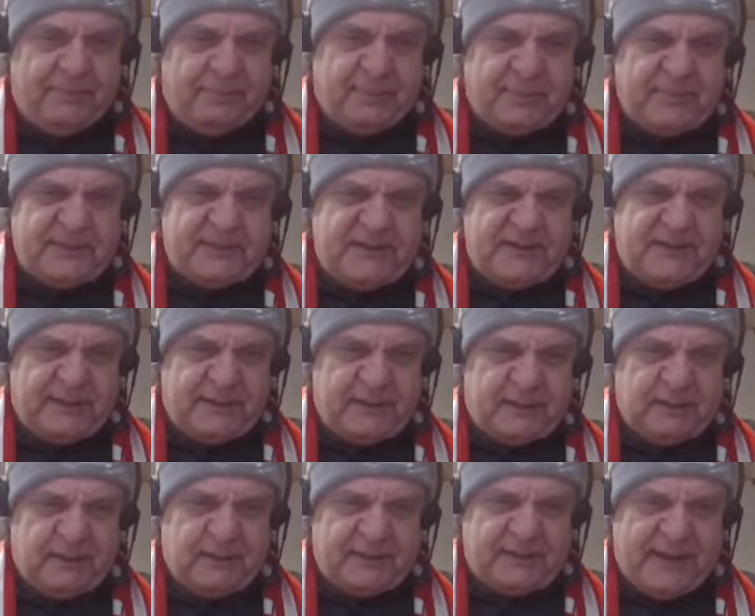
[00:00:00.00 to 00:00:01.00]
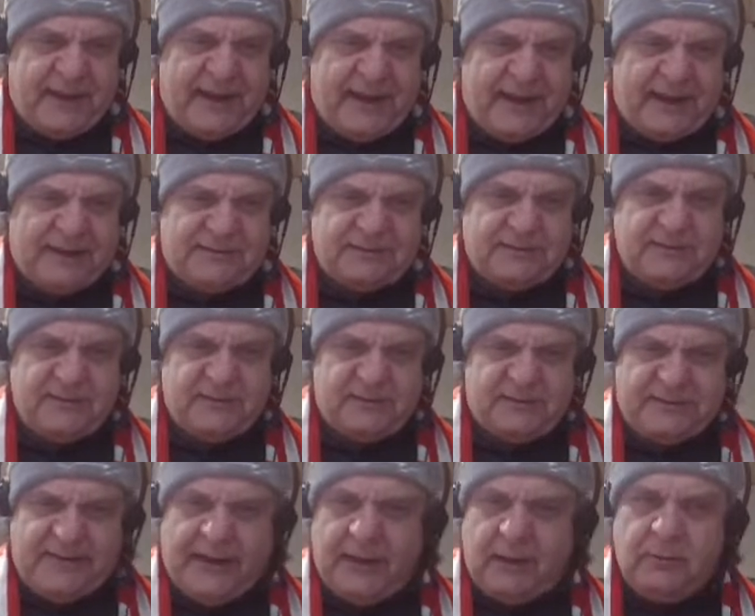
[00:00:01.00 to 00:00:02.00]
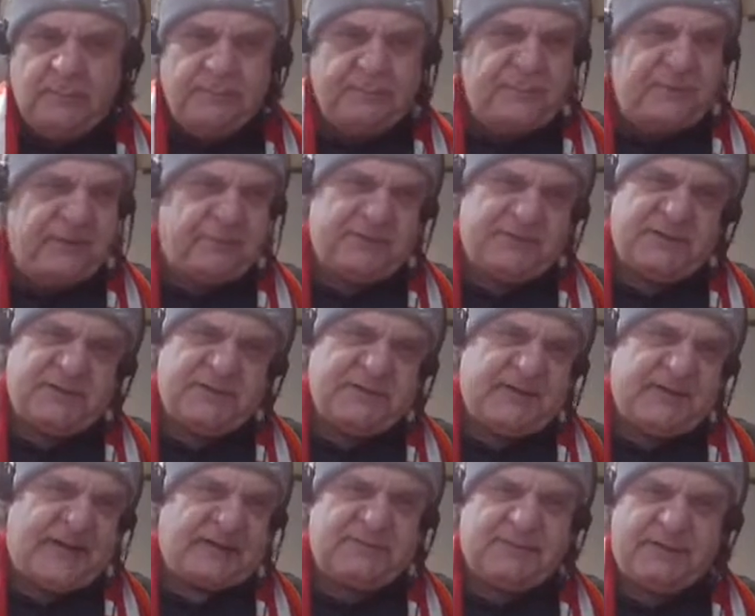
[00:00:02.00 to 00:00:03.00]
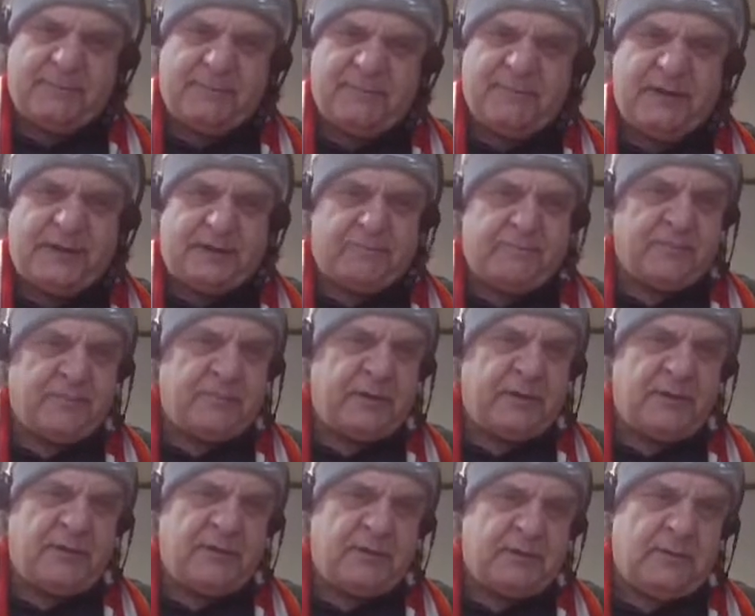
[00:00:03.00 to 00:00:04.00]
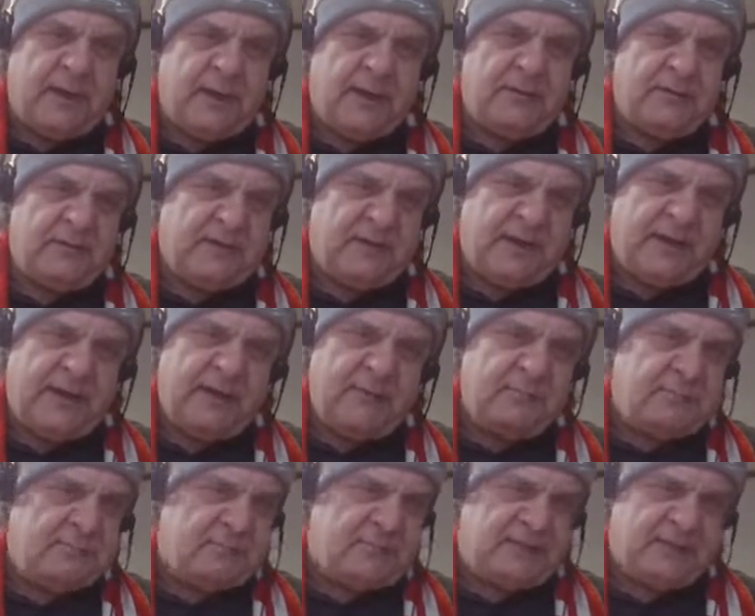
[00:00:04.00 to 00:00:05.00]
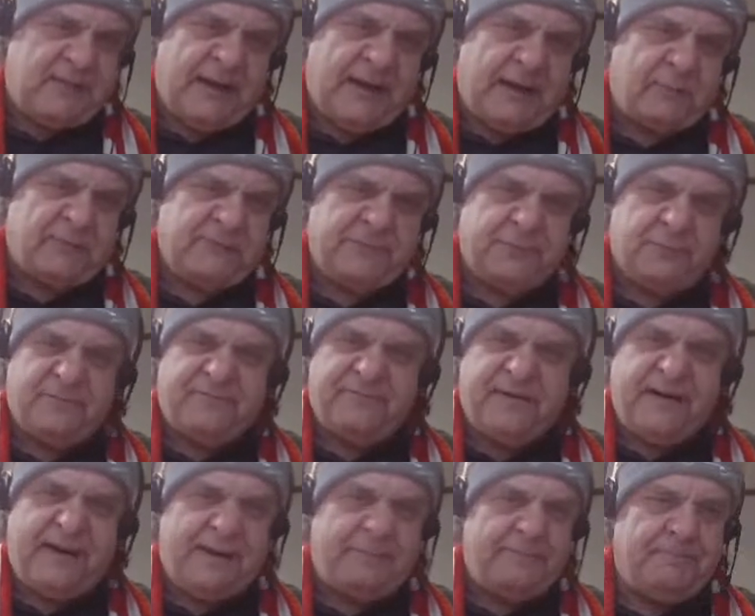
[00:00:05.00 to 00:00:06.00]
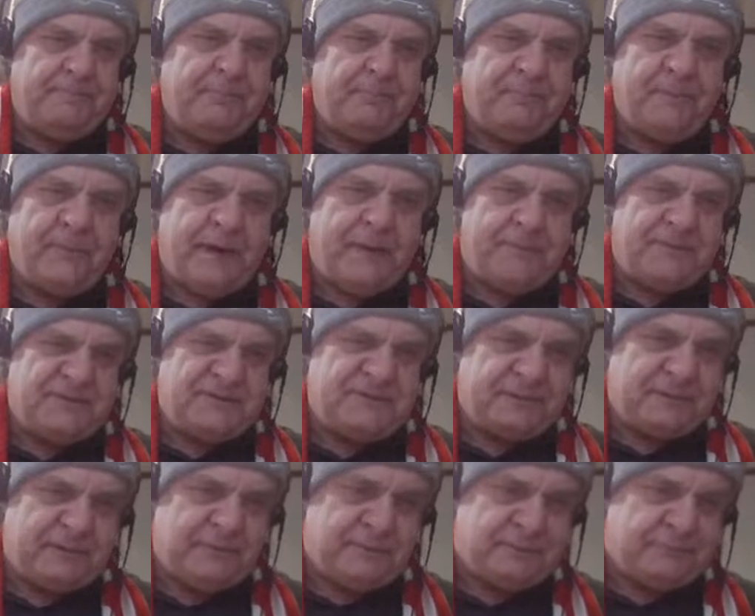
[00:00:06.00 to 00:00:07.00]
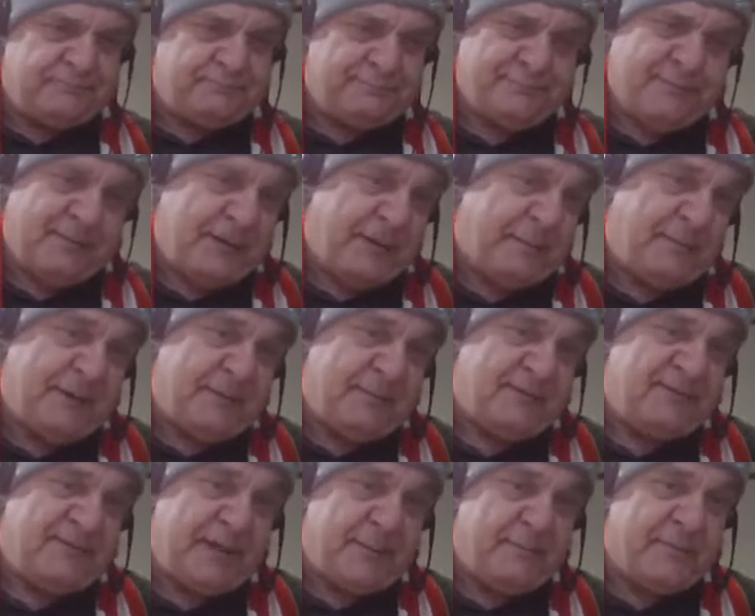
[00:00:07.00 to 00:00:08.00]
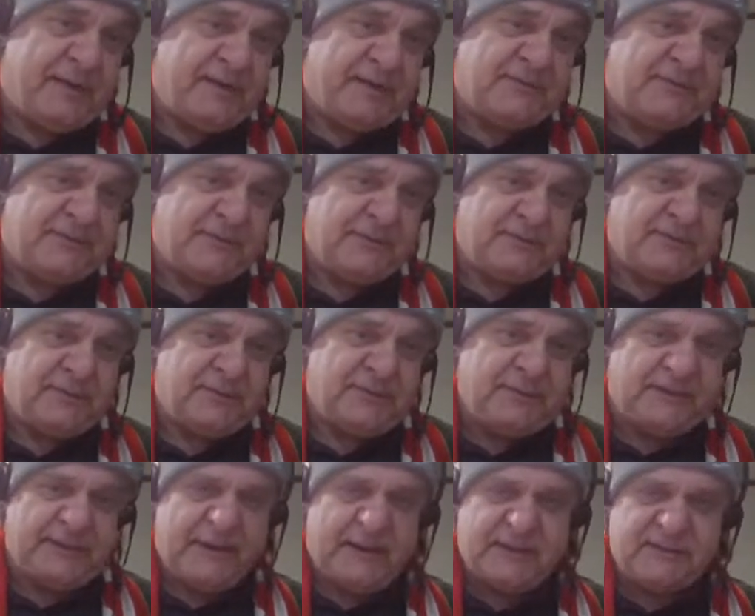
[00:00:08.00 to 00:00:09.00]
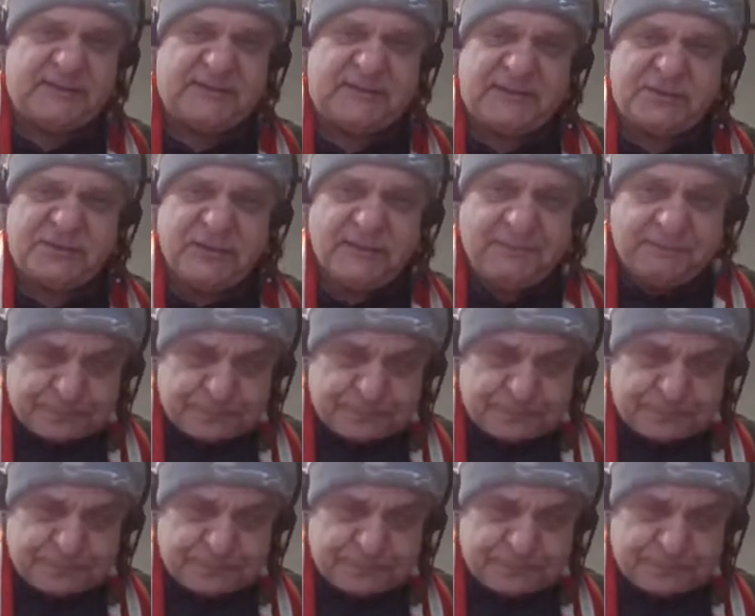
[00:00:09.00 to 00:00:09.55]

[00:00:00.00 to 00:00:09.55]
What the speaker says: Taking a look at the Dow, it was the exact same thing. Out of the gate, the Dow was doing fine up until maybe 10 minutes into the session,